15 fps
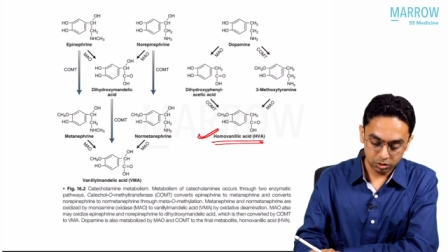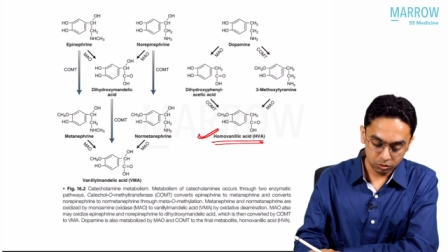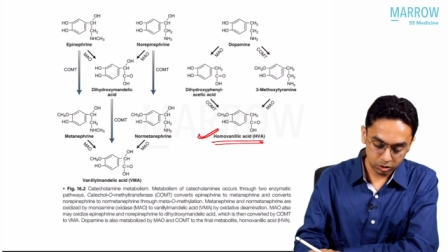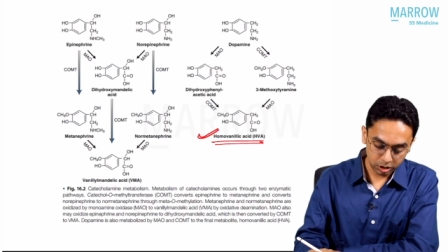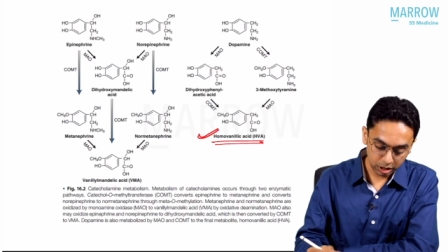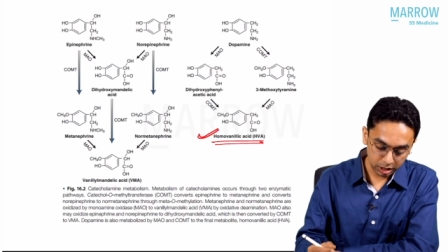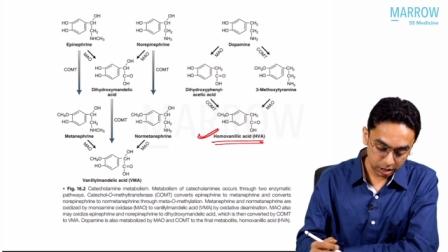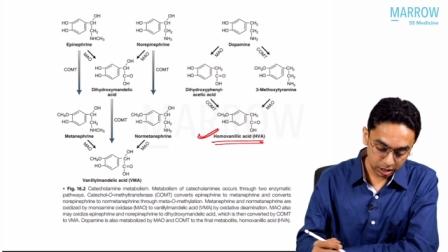
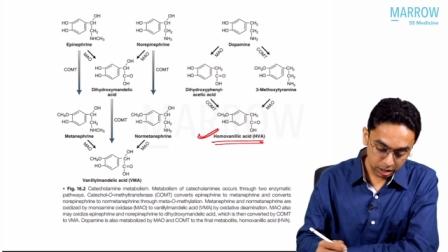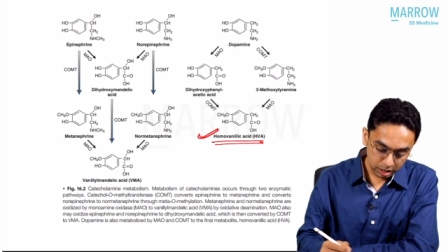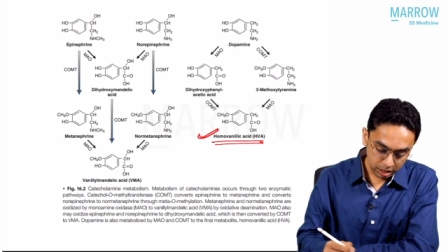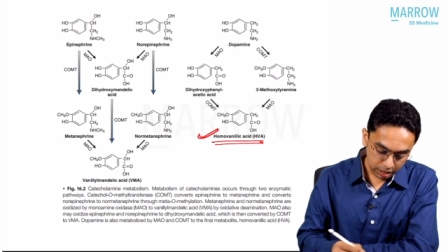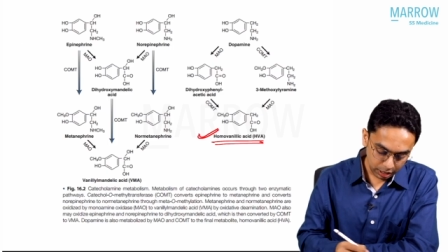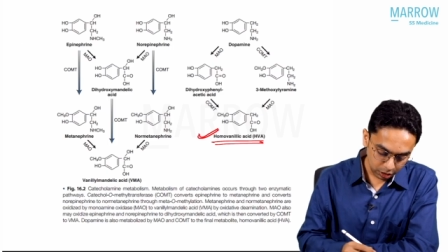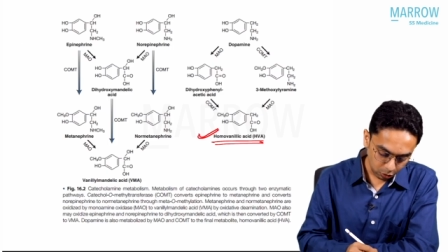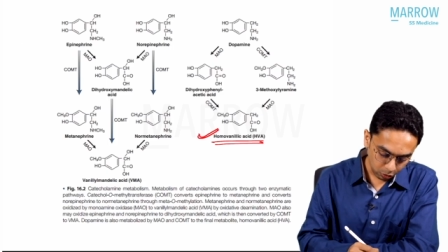Okay.
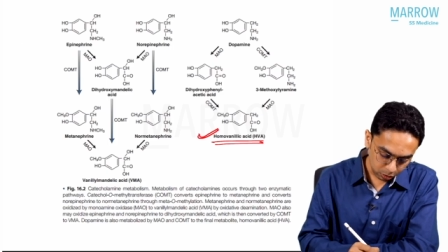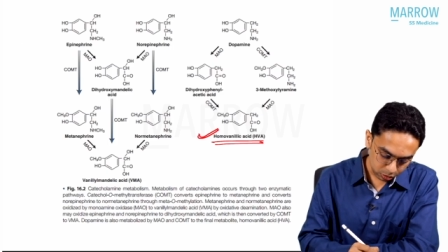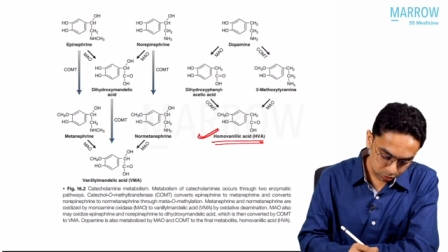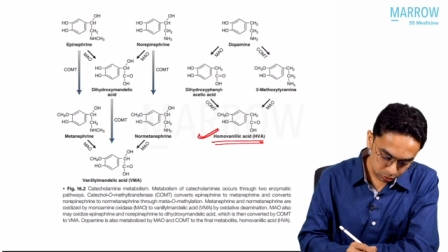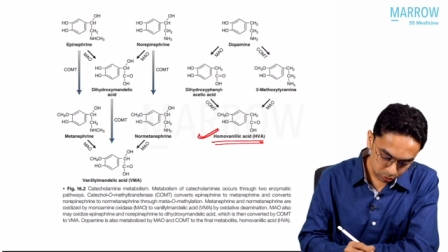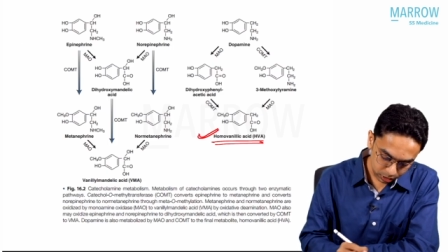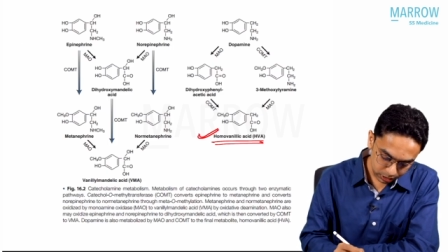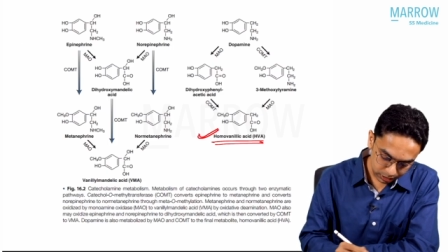And
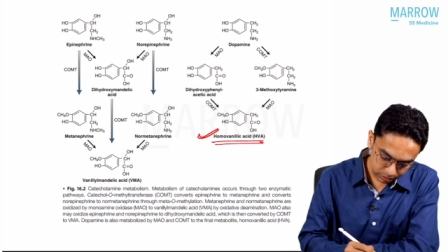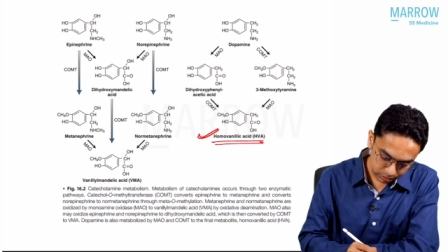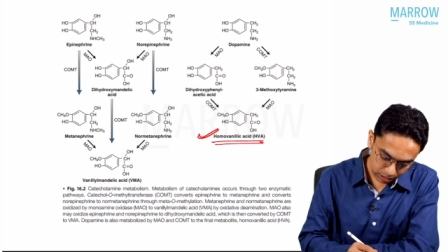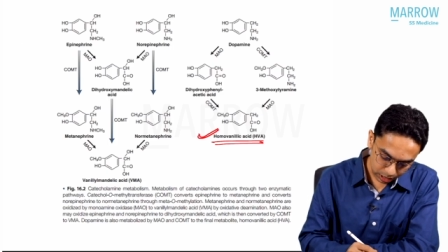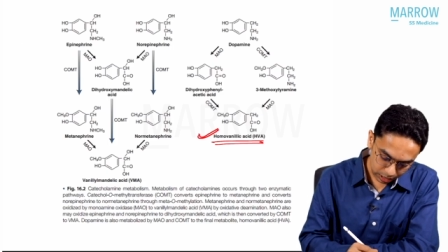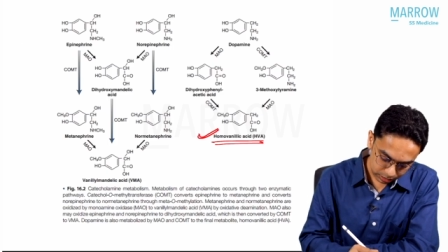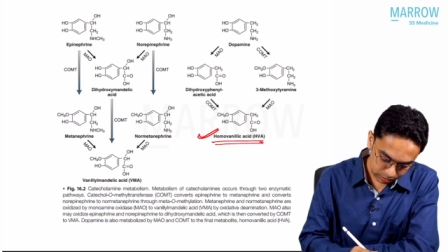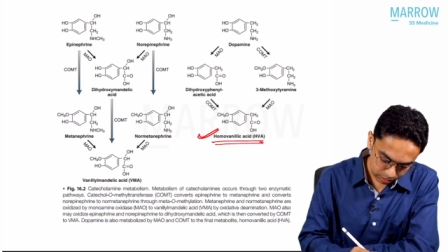also it is
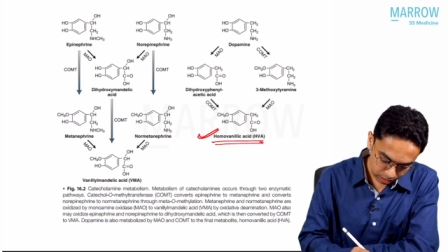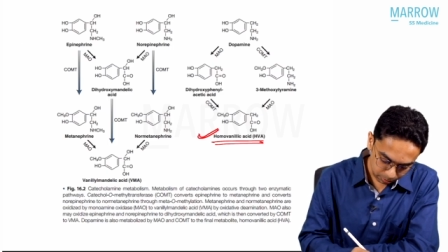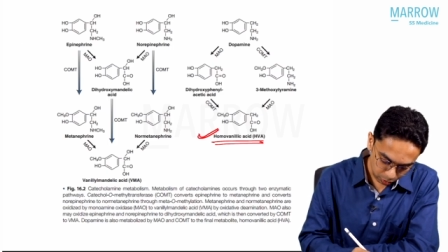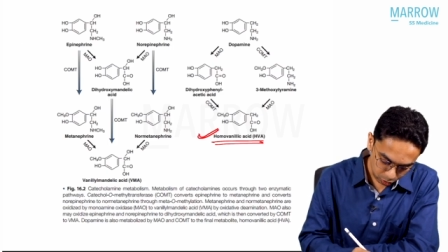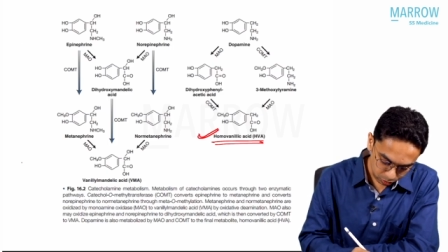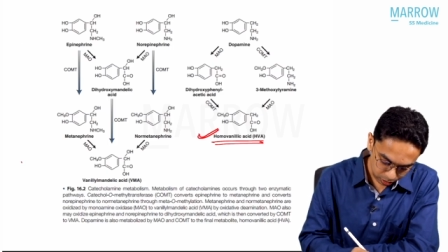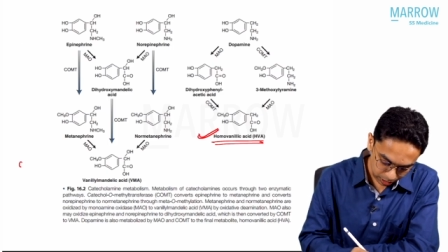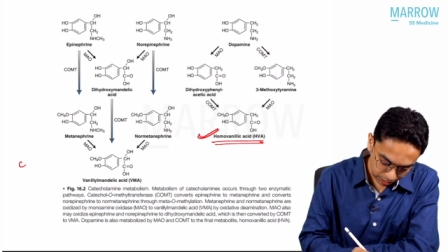asked
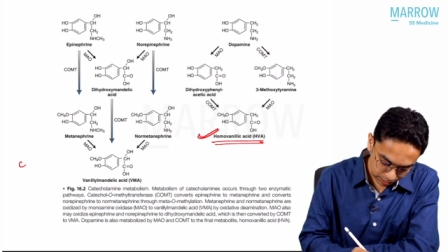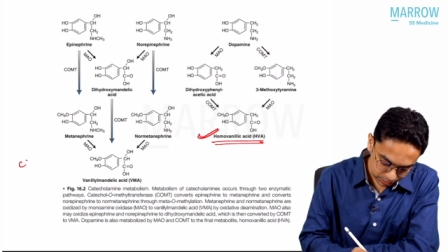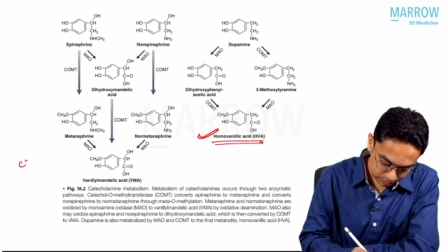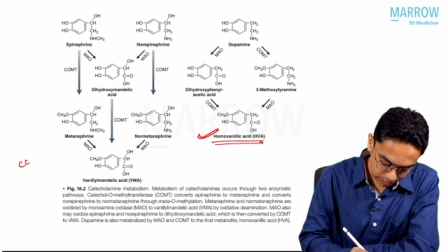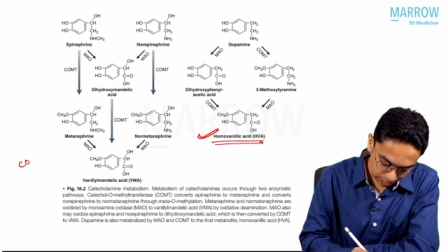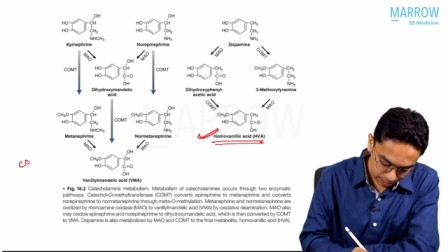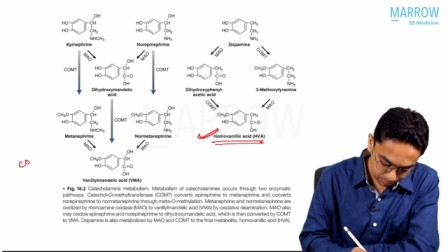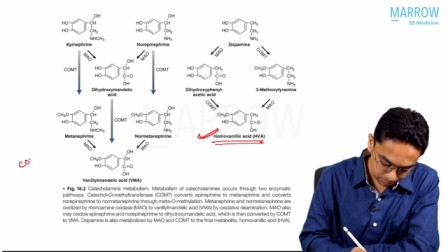about
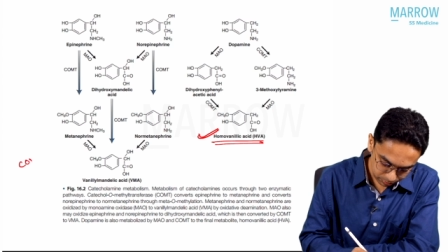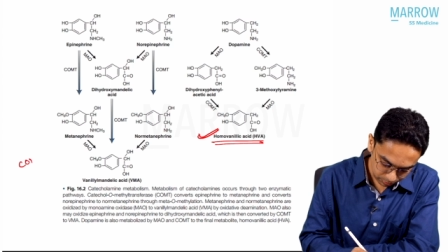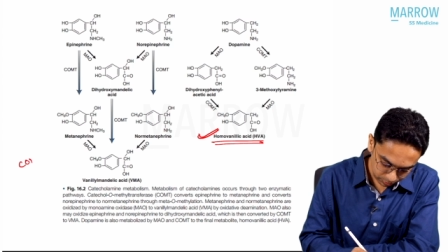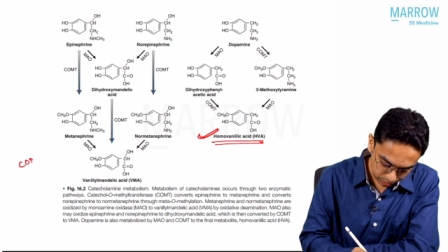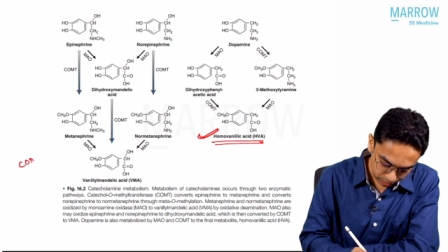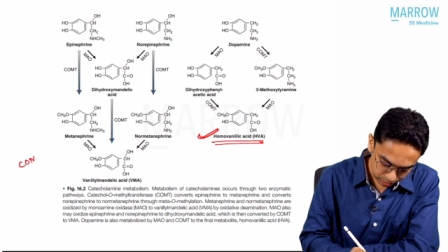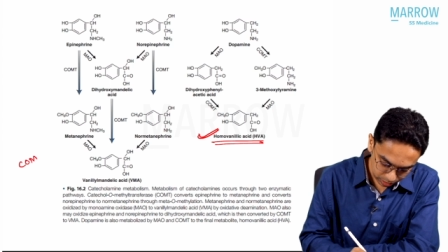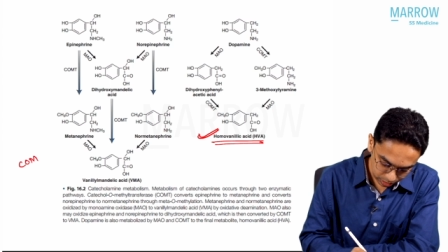enzyme
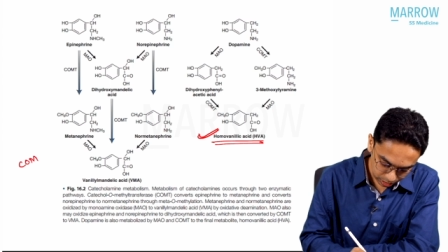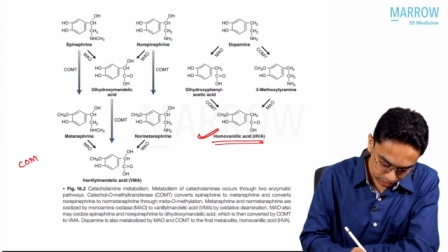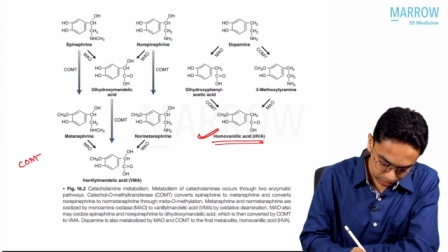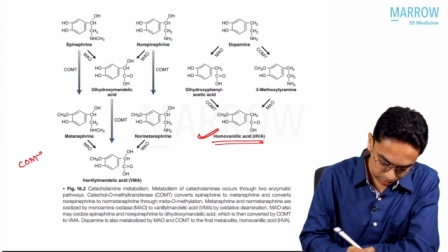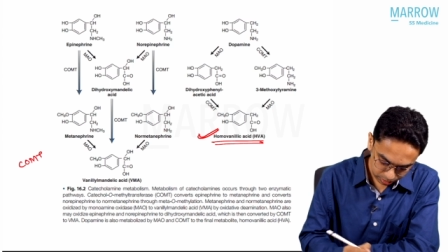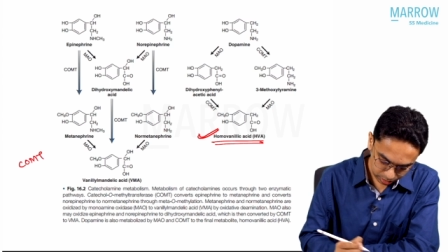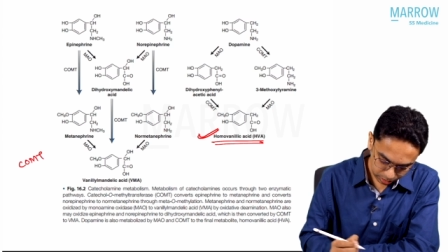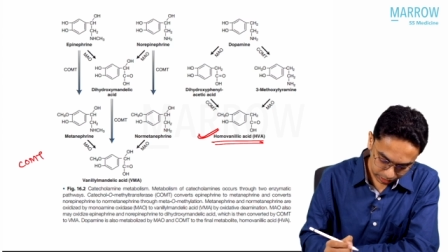in
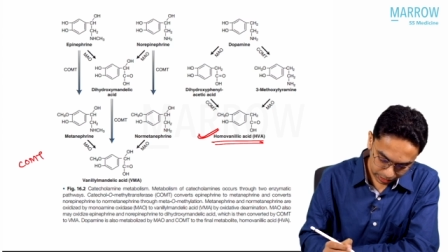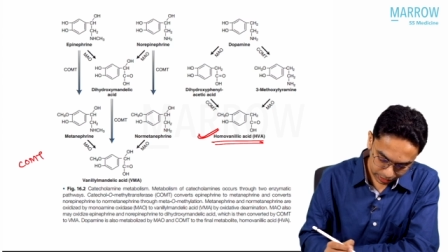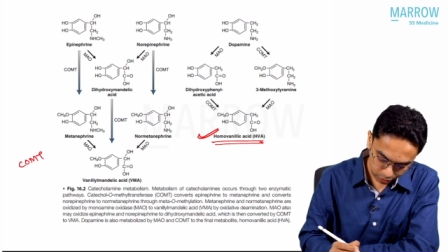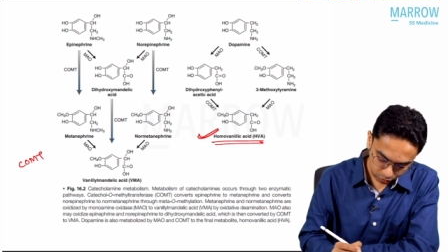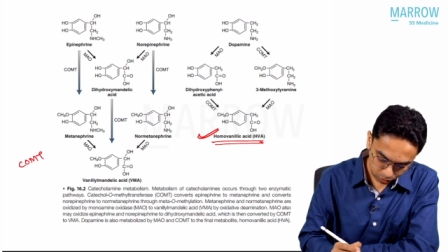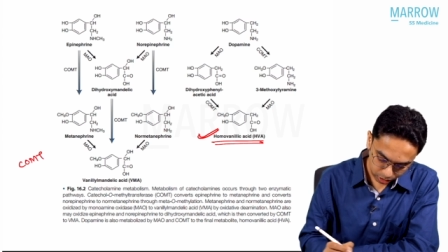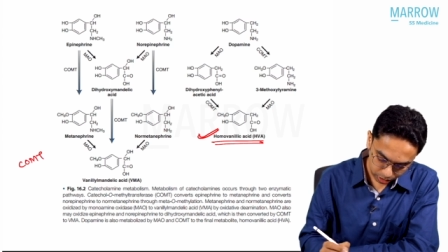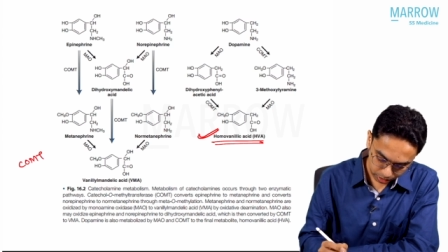the
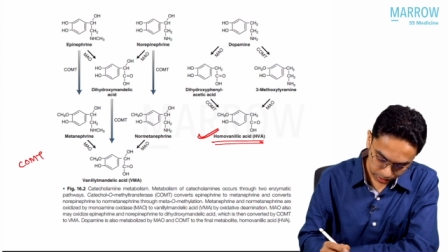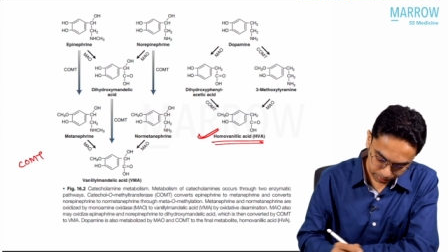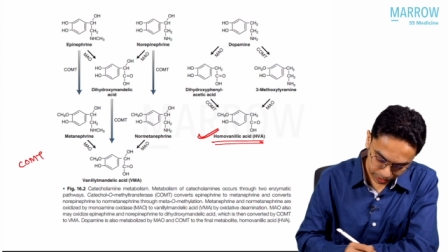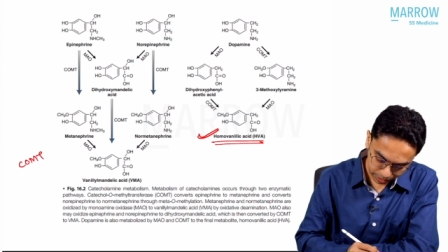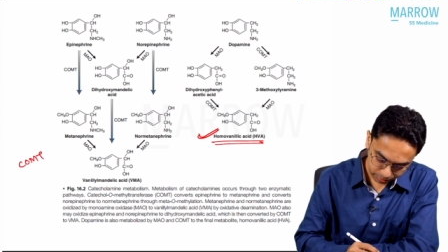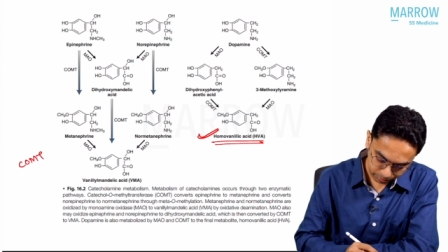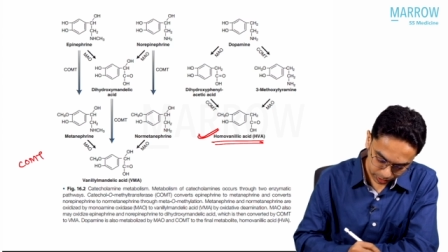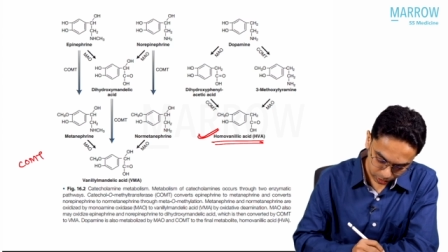
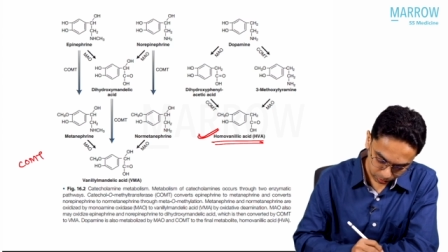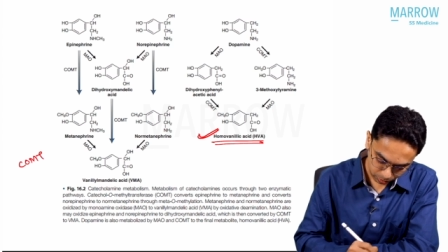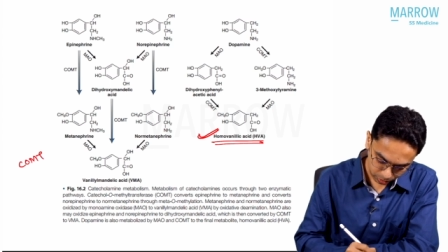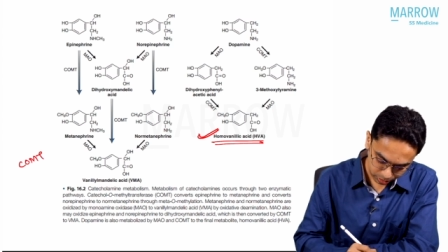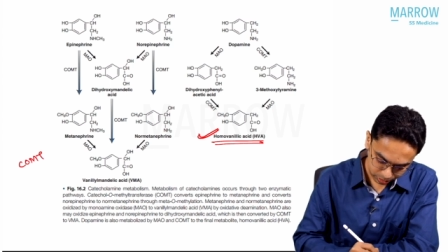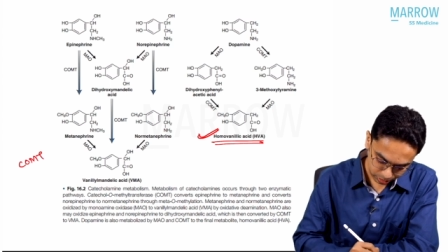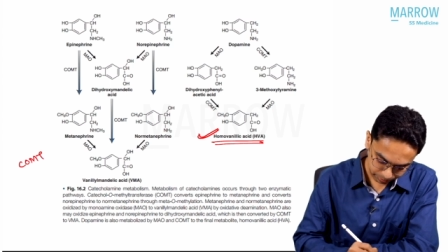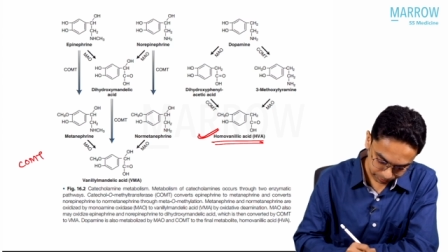catecholamine
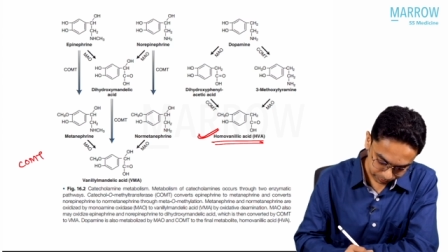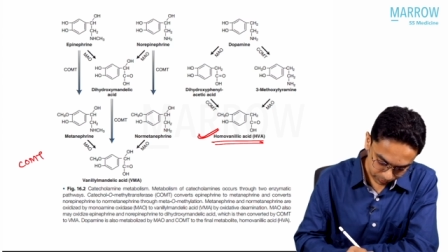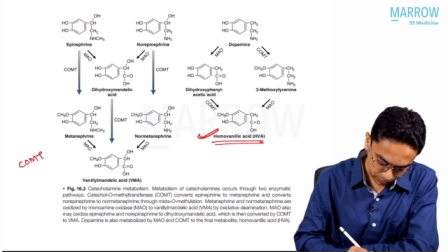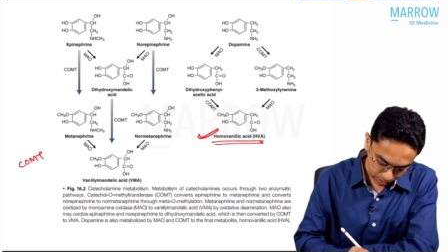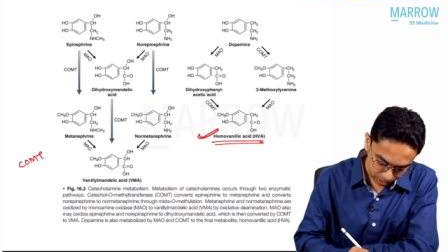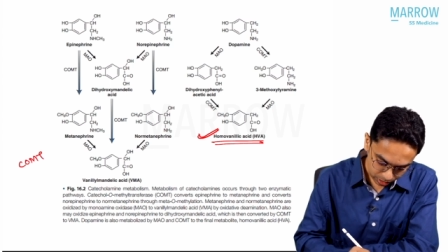metabolism.